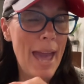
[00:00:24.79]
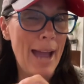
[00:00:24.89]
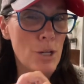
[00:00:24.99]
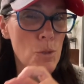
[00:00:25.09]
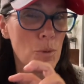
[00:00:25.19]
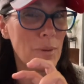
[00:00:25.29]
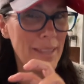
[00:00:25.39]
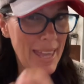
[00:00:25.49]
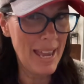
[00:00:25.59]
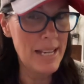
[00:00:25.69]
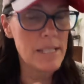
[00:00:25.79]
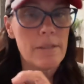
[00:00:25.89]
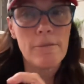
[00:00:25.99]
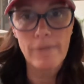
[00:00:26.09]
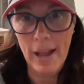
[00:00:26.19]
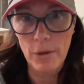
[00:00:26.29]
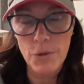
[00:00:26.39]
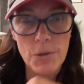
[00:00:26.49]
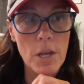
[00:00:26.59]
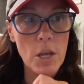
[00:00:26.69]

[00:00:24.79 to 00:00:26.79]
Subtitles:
actual case files.